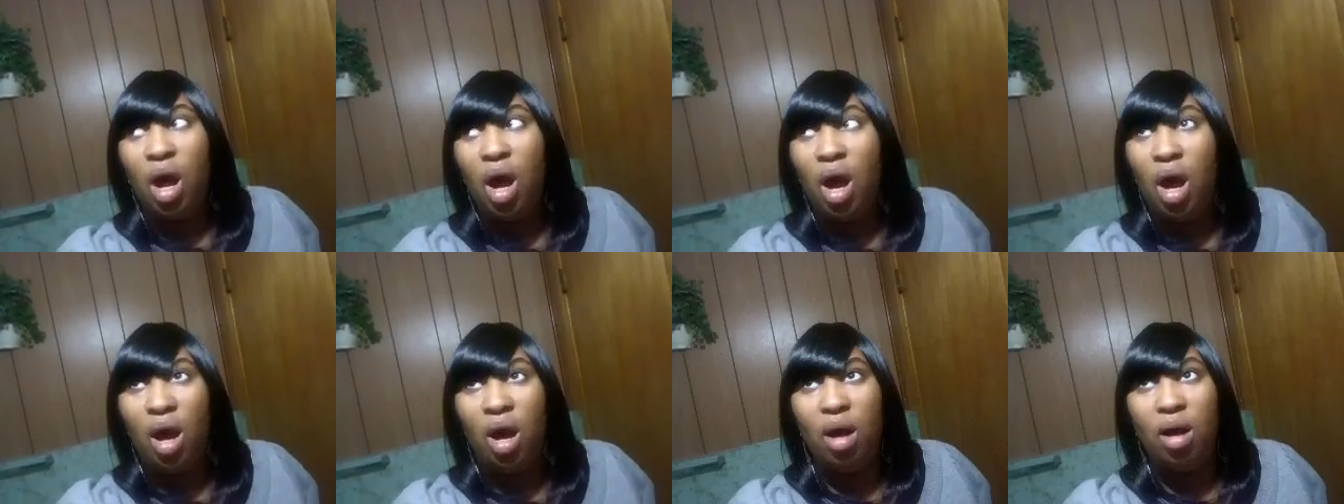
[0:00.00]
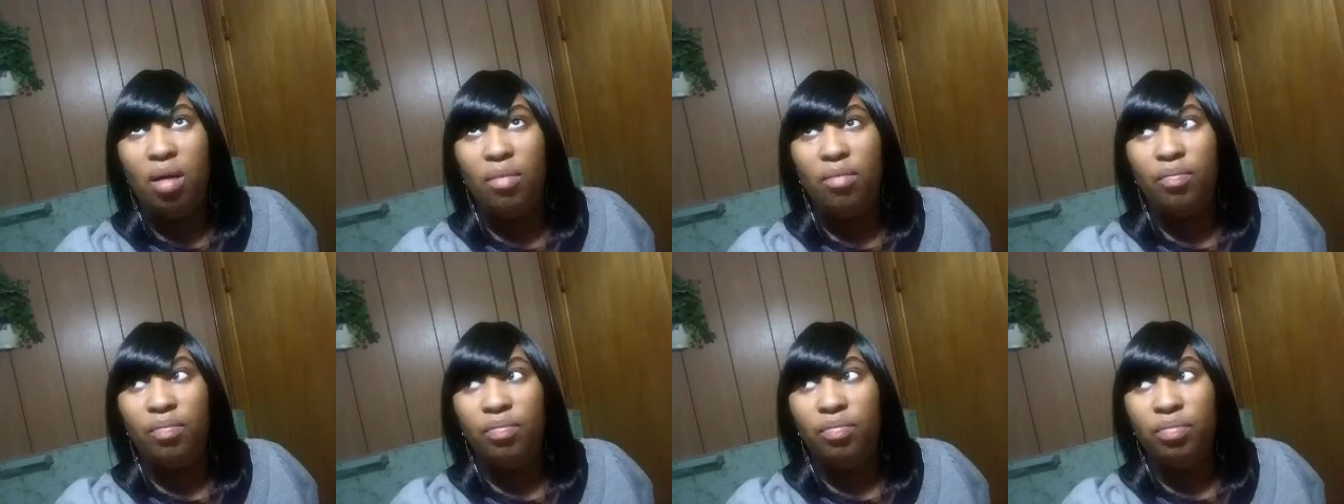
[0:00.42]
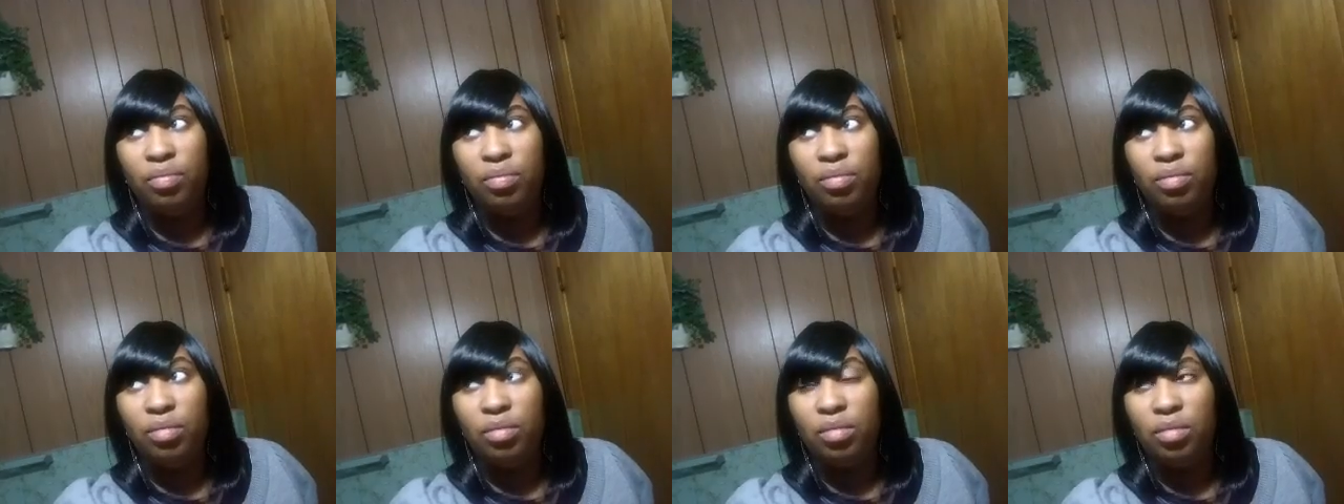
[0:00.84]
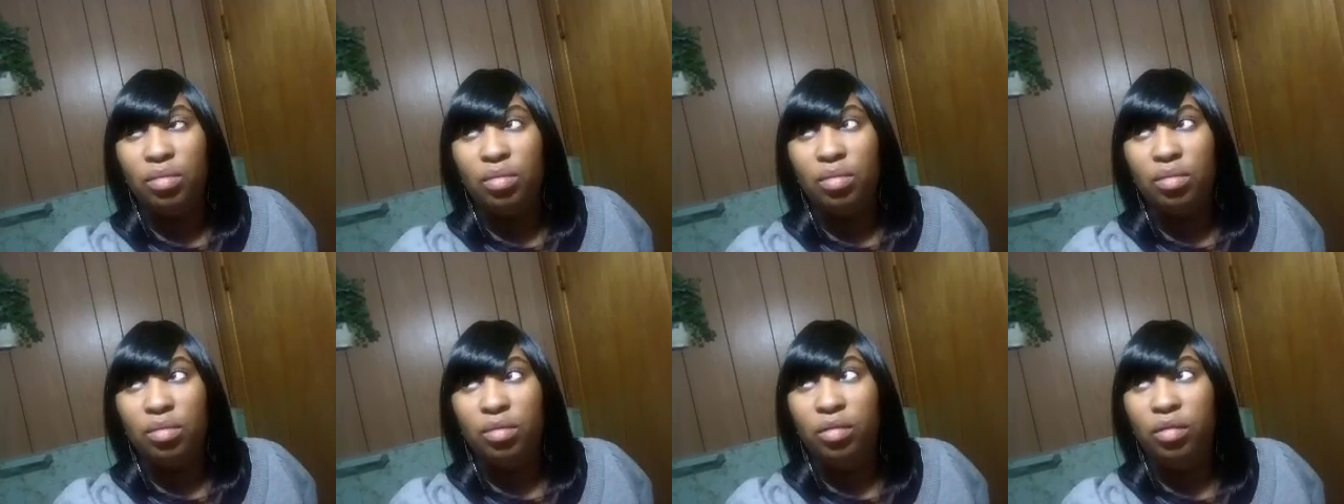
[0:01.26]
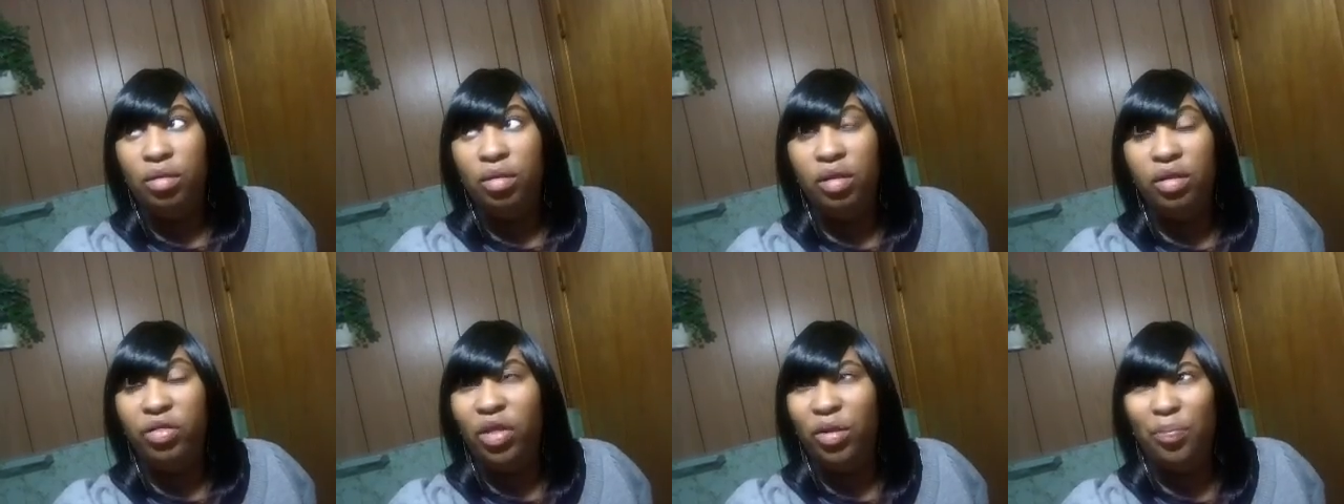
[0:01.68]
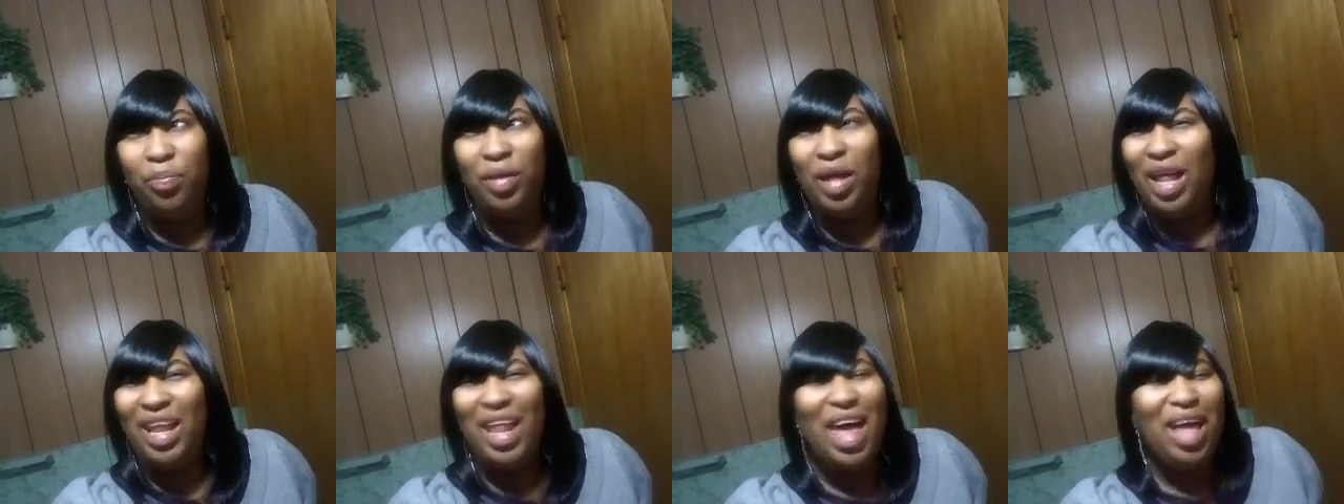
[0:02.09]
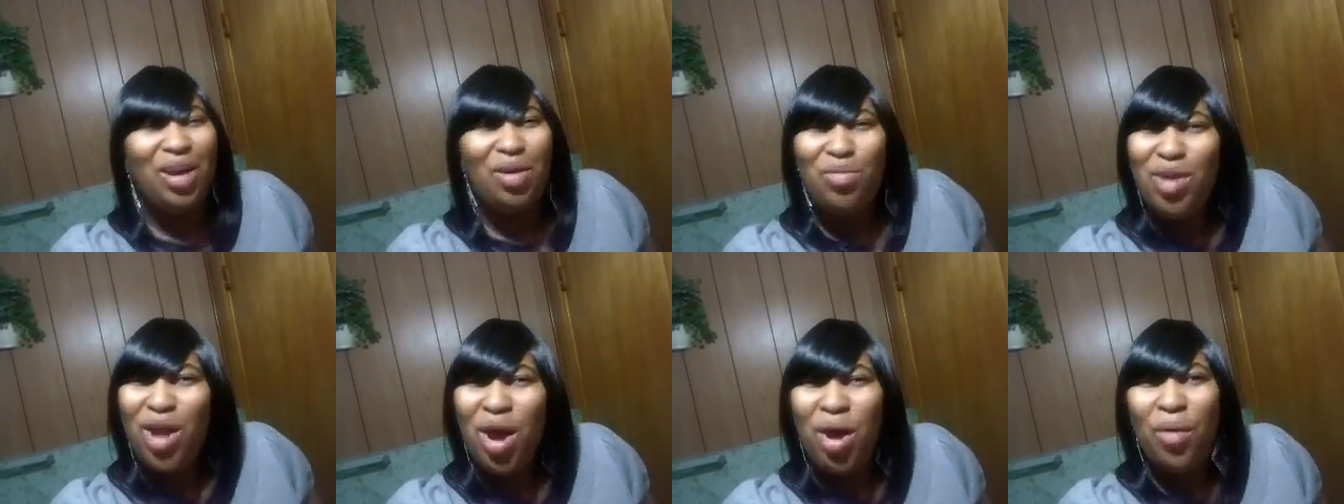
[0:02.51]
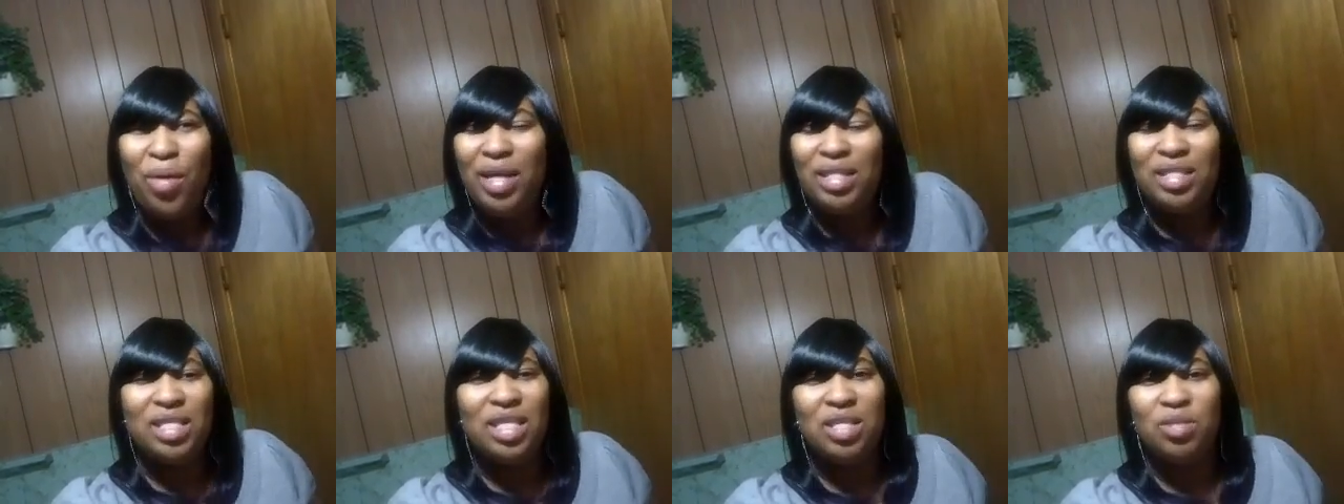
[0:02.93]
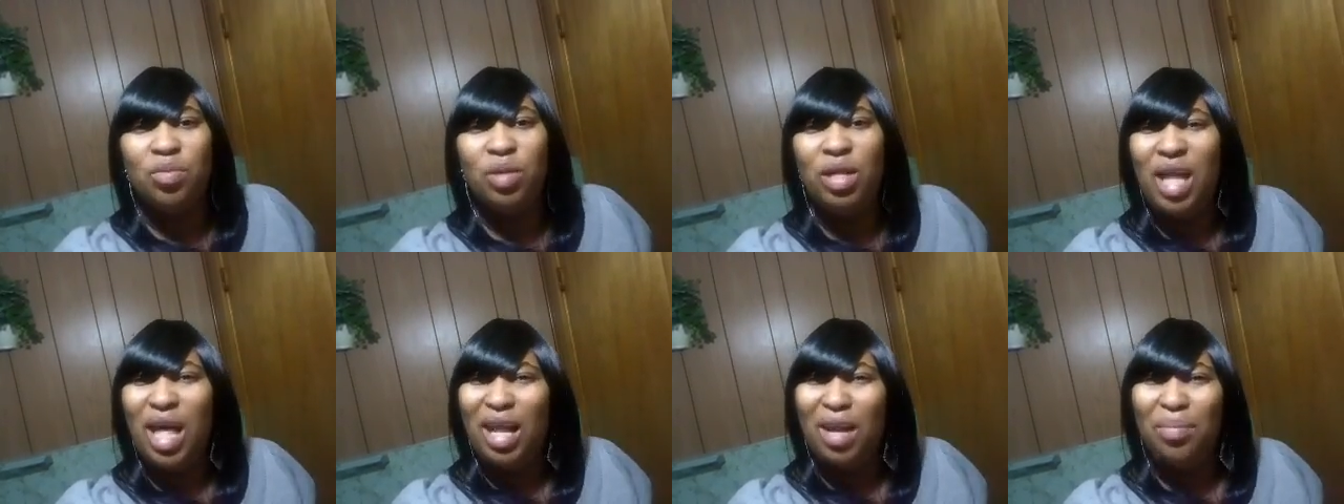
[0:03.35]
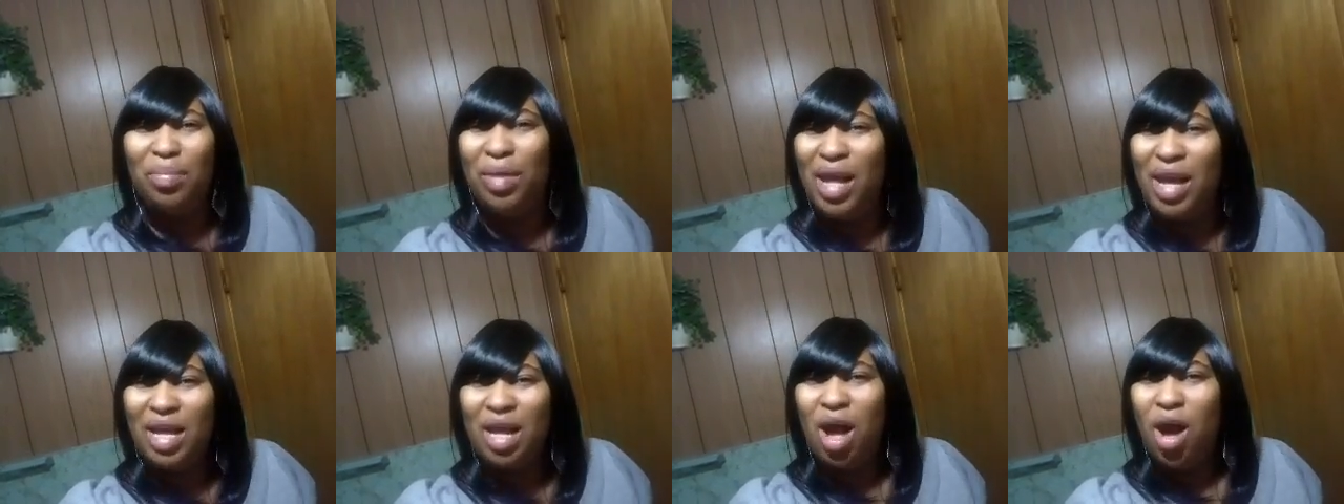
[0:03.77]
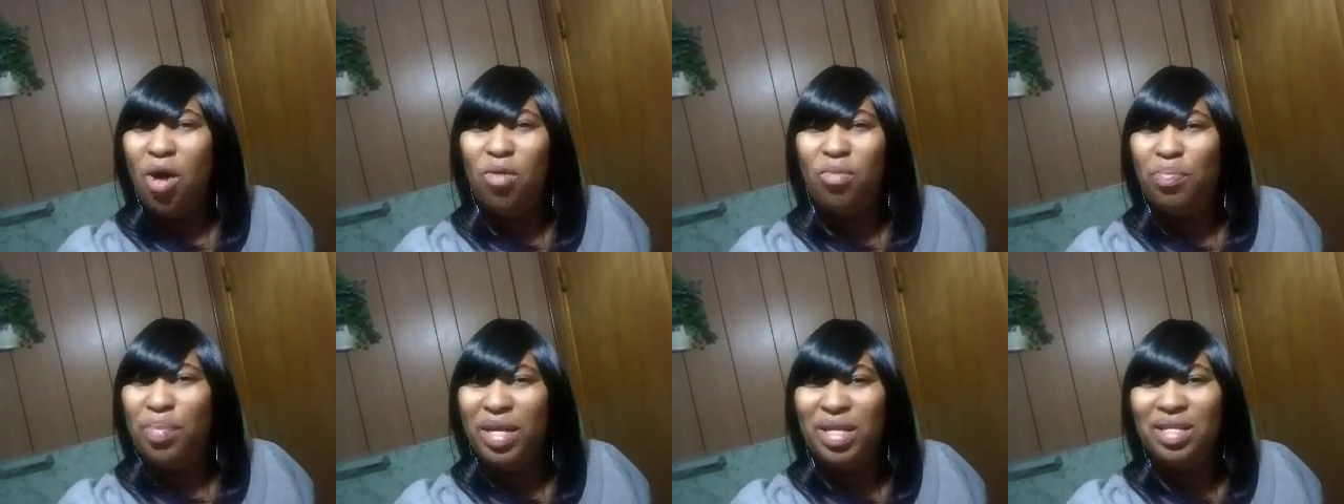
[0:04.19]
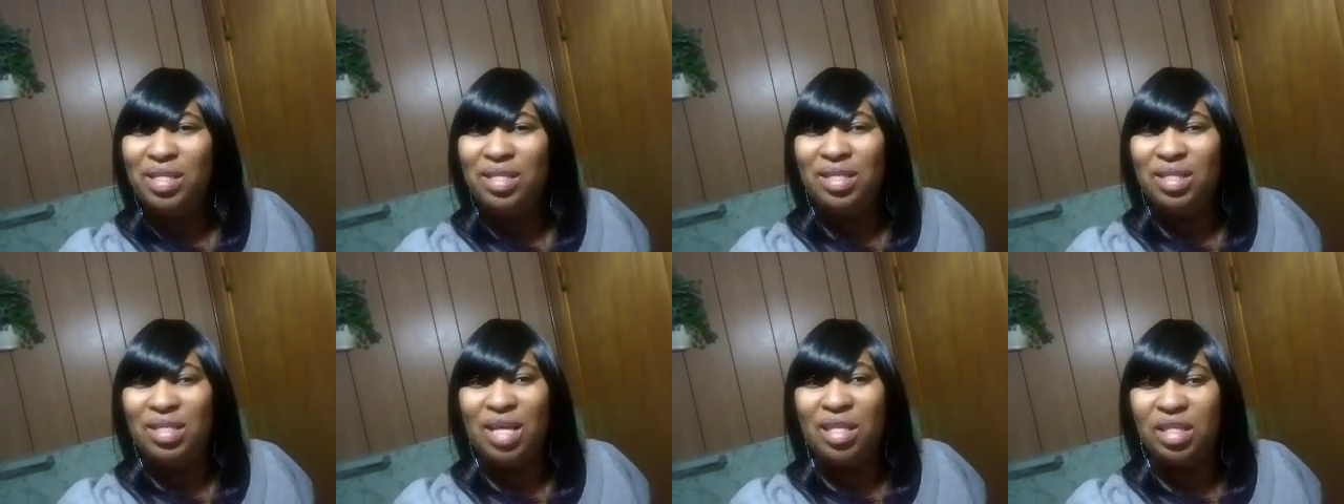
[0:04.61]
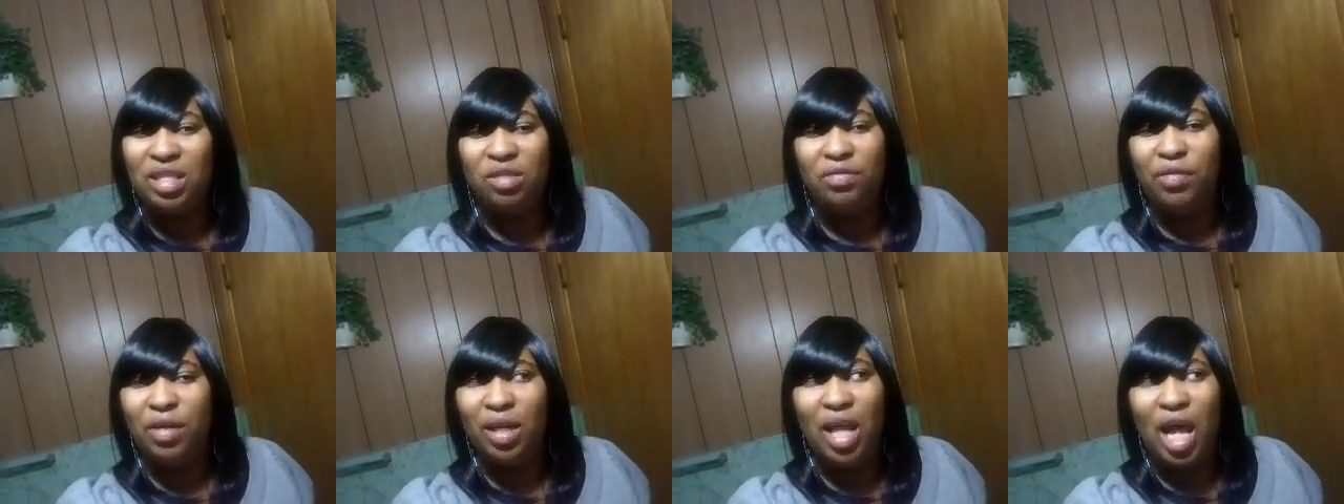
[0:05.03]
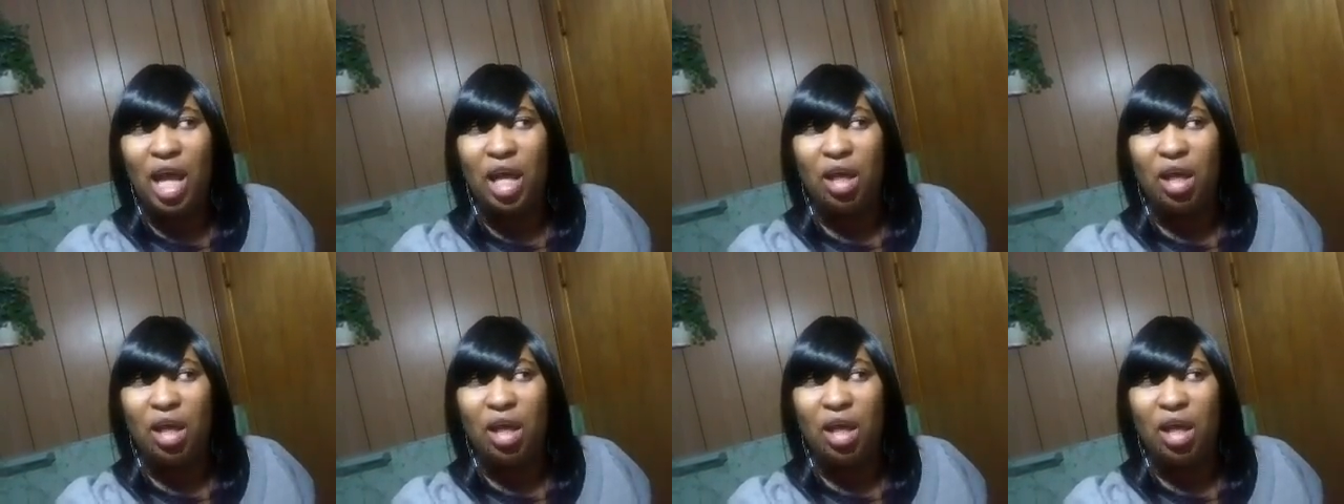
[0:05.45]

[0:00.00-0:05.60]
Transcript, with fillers: Um, the I don't know. It's just with a lot of black-owned businesses. I just feel